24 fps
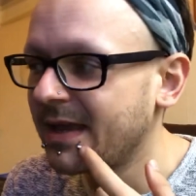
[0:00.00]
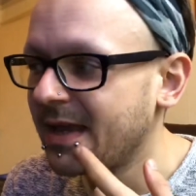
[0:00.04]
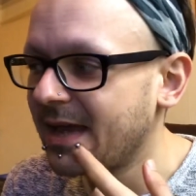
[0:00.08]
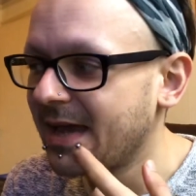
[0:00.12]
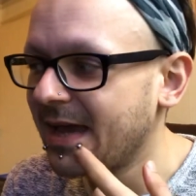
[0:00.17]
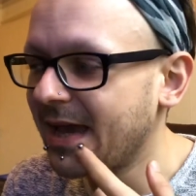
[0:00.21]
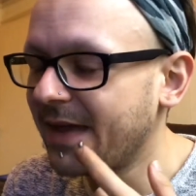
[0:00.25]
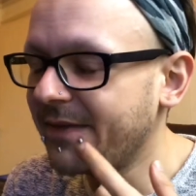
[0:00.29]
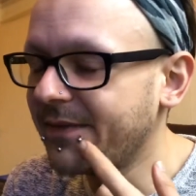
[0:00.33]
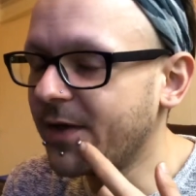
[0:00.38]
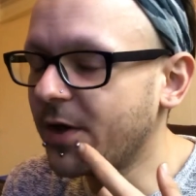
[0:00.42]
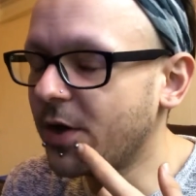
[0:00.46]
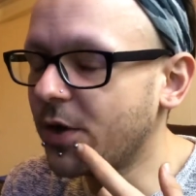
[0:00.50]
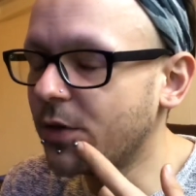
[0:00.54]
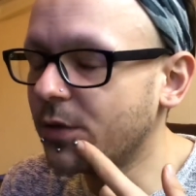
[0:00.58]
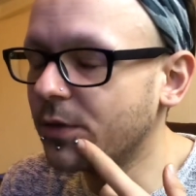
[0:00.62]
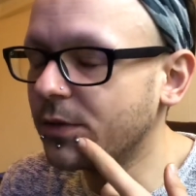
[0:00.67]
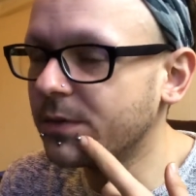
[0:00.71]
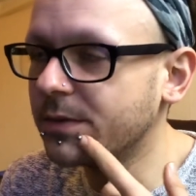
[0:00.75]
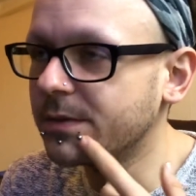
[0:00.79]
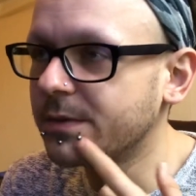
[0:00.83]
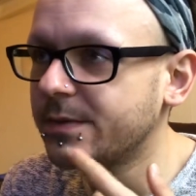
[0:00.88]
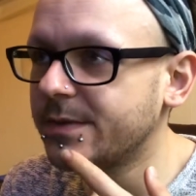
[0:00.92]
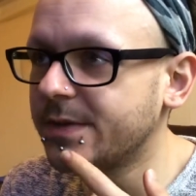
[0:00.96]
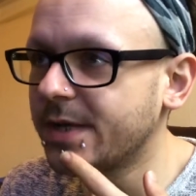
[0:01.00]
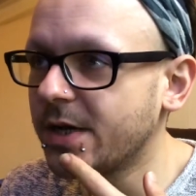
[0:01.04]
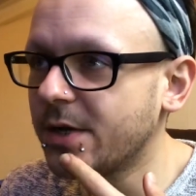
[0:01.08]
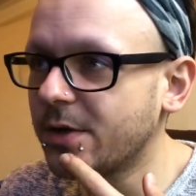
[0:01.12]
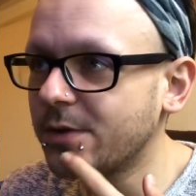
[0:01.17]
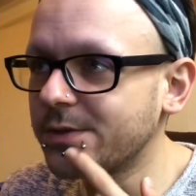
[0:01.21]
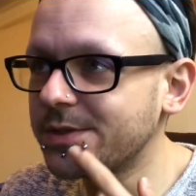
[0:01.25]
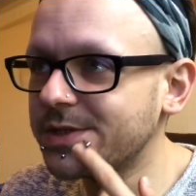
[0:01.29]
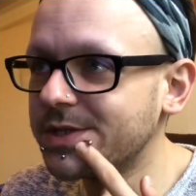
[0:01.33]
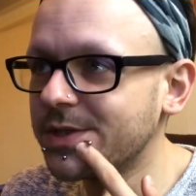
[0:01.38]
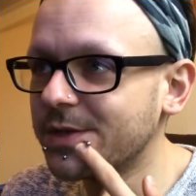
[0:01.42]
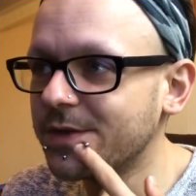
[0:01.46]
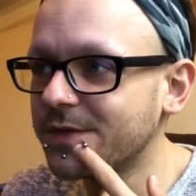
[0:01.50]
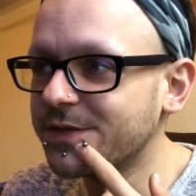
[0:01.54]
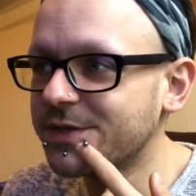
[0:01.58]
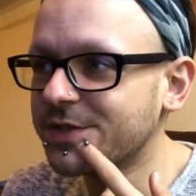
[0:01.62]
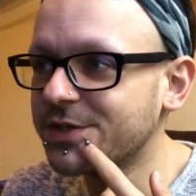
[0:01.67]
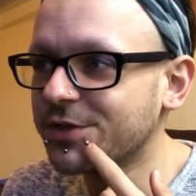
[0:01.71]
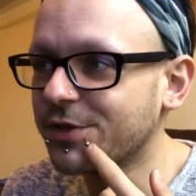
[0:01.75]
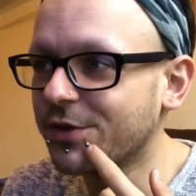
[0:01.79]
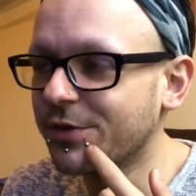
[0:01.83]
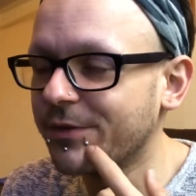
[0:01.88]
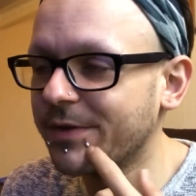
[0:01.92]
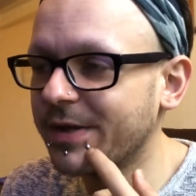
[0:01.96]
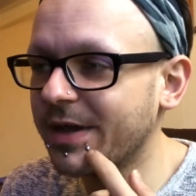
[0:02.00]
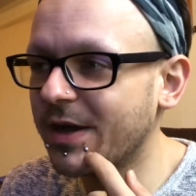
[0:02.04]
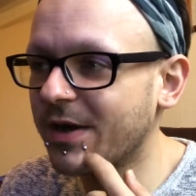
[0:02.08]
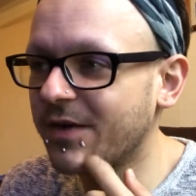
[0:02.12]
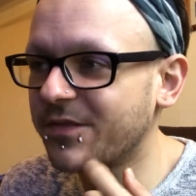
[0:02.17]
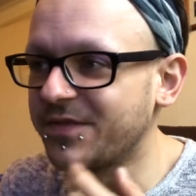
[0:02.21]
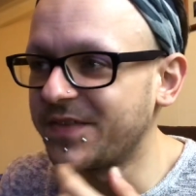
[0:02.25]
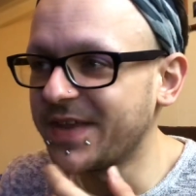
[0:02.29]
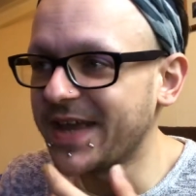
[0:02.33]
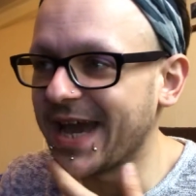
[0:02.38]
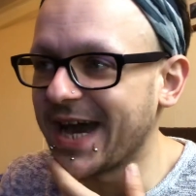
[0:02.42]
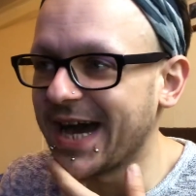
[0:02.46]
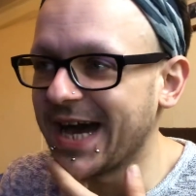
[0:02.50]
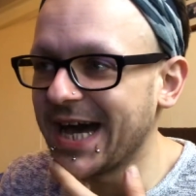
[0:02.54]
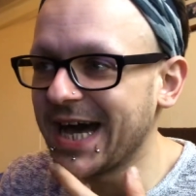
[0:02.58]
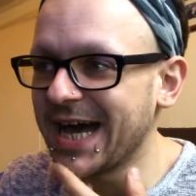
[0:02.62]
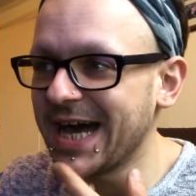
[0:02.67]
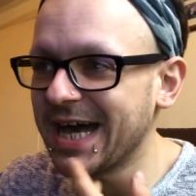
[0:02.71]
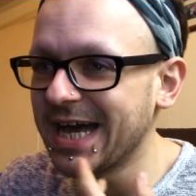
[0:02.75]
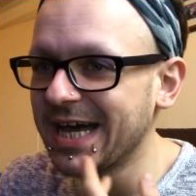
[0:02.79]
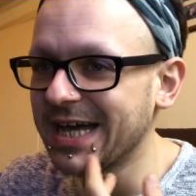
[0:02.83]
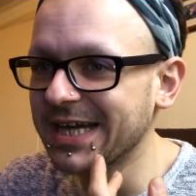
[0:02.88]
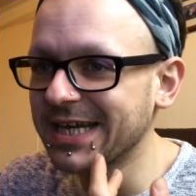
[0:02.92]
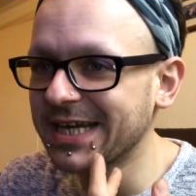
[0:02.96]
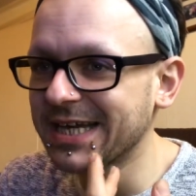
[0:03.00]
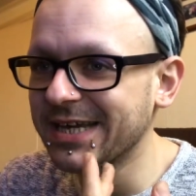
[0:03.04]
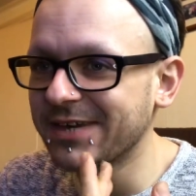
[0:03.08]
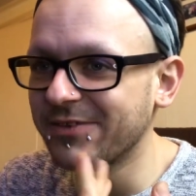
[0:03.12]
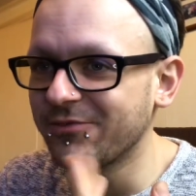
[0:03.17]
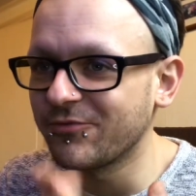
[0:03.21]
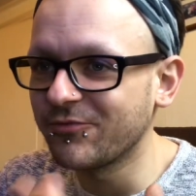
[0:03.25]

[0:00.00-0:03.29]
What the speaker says: And the whole sort of story of the arc,